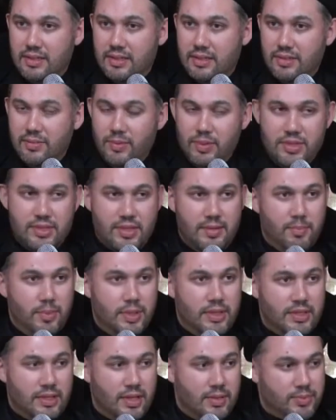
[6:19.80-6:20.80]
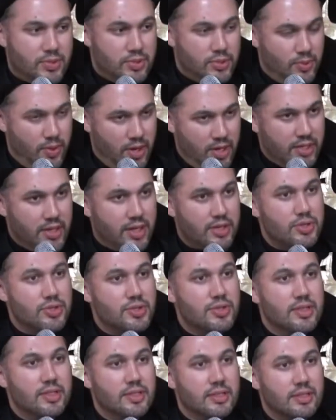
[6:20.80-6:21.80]
When somebody comes to our
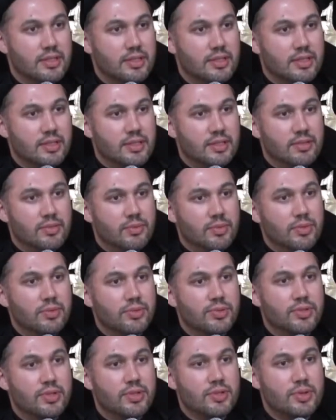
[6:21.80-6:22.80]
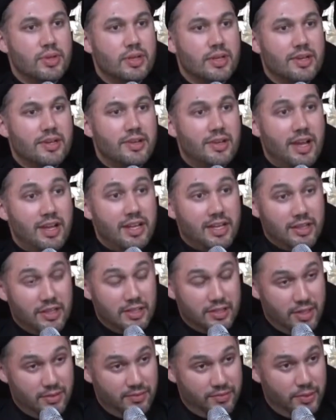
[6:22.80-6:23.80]
country, we also, and they
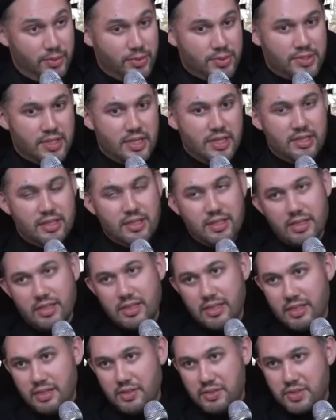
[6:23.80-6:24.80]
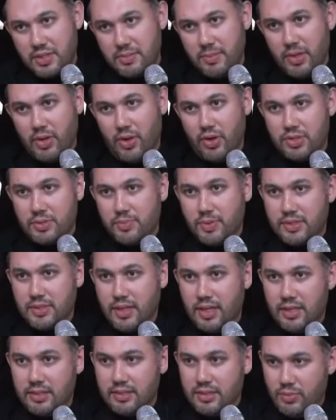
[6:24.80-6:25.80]
come for Hussein, similar
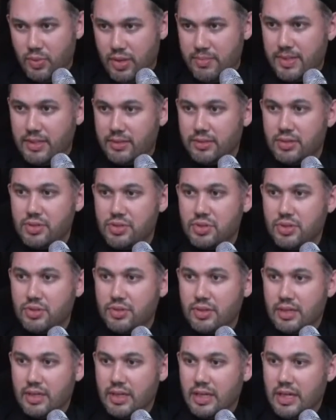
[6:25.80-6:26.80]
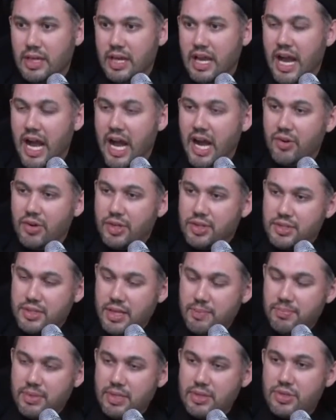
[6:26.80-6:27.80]
hospitality women to show our
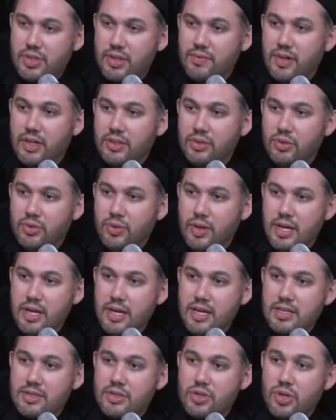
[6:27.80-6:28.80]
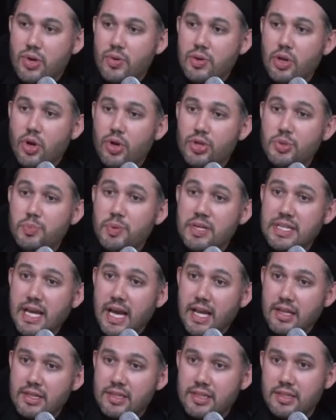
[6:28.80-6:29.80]
acceptance of our dua is showing
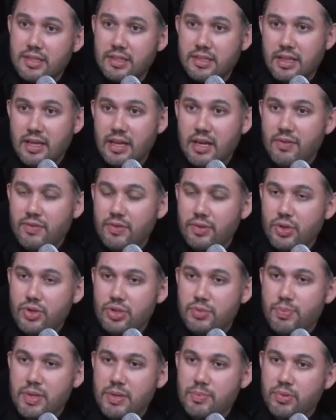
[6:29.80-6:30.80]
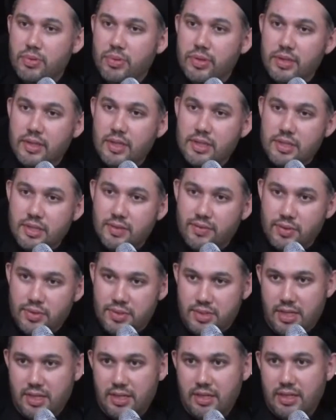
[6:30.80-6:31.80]
hospitality for those people who are the guests of
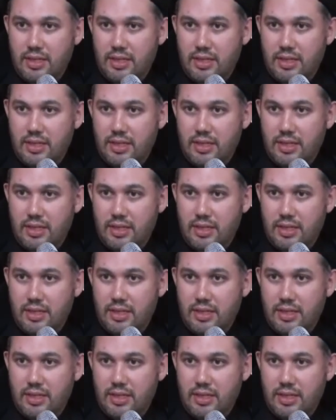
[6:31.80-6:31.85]
Hussein.